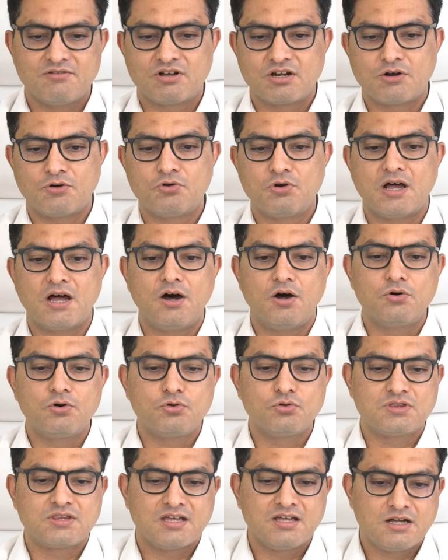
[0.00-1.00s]
around how
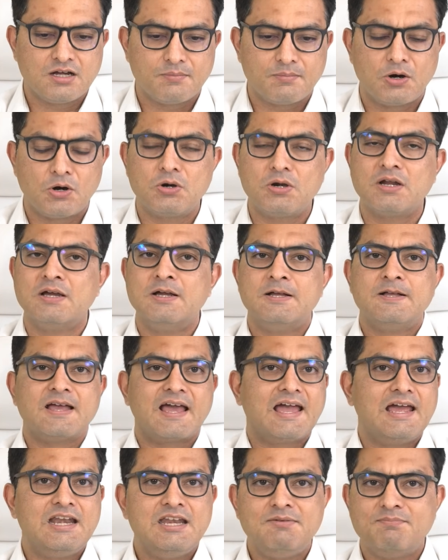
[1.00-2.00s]
to think about
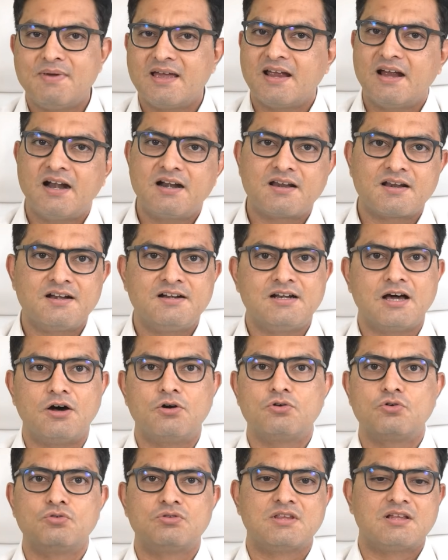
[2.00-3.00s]
any mega trend, how to